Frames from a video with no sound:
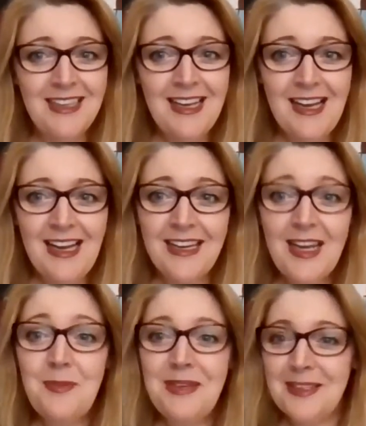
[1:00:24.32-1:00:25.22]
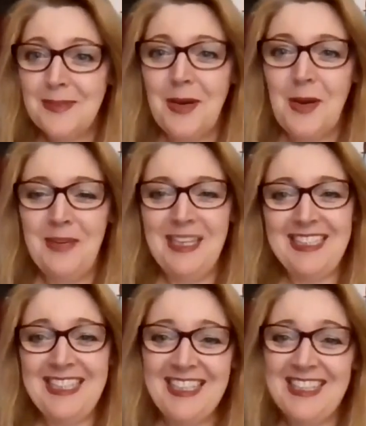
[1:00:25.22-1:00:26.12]
unhappy at the moment.
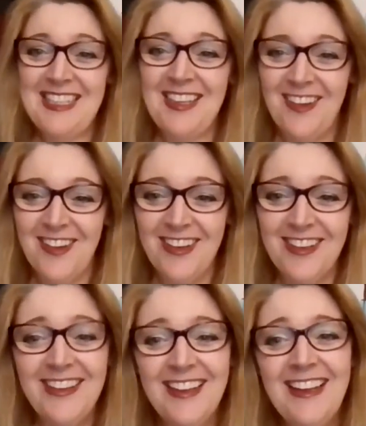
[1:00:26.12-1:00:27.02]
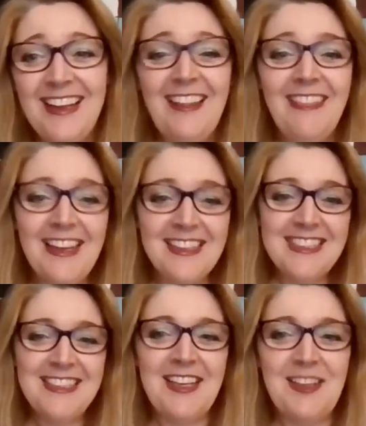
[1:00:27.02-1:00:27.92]
So that's
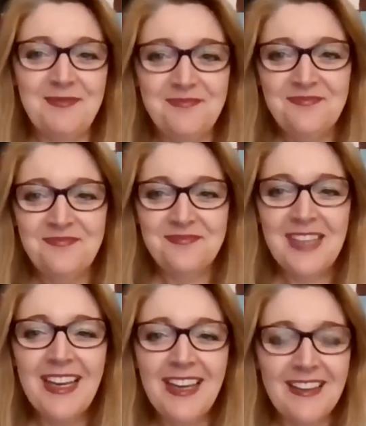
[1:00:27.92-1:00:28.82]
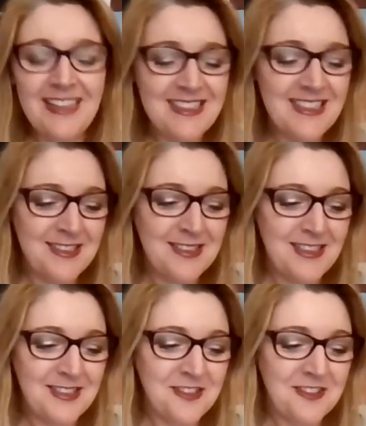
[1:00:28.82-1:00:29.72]
that's the
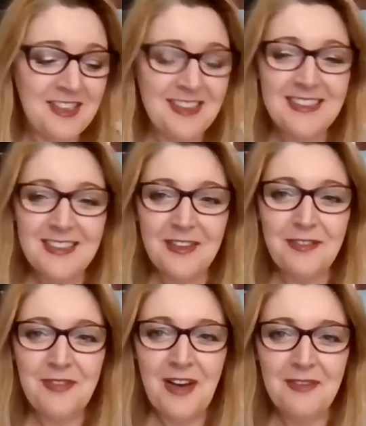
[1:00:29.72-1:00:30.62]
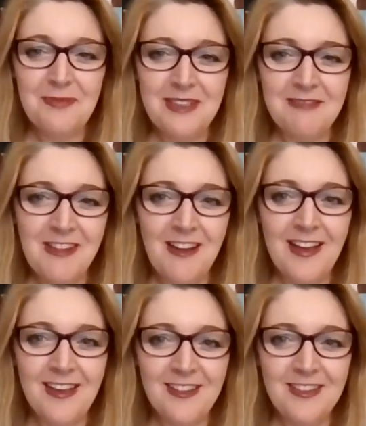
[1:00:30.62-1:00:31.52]
2 things that I've been
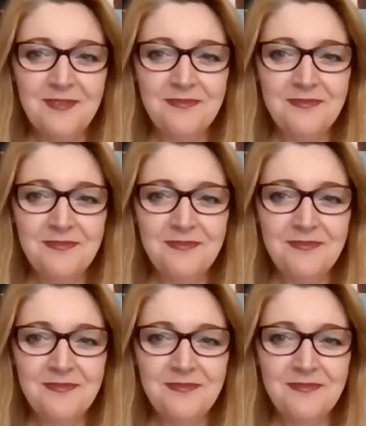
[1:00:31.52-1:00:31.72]
relying on.